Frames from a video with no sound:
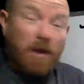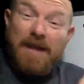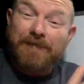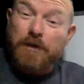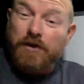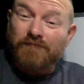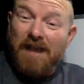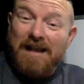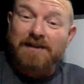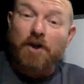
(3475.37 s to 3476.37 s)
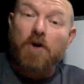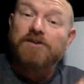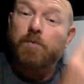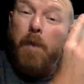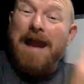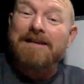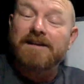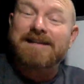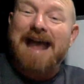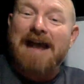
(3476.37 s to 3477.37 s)
if you can recognize when the
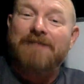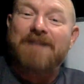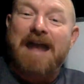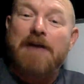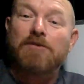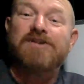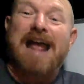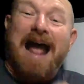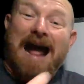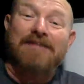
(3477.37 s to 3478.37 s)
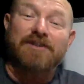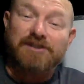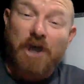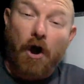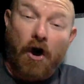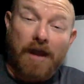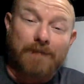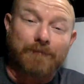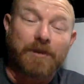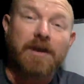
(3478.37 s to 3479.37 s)
tack fails at the
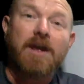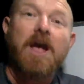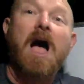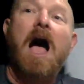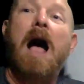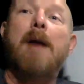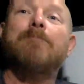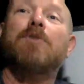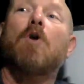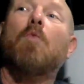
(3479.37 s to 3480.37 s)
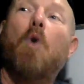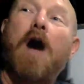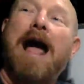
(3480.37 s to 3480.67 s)
time, what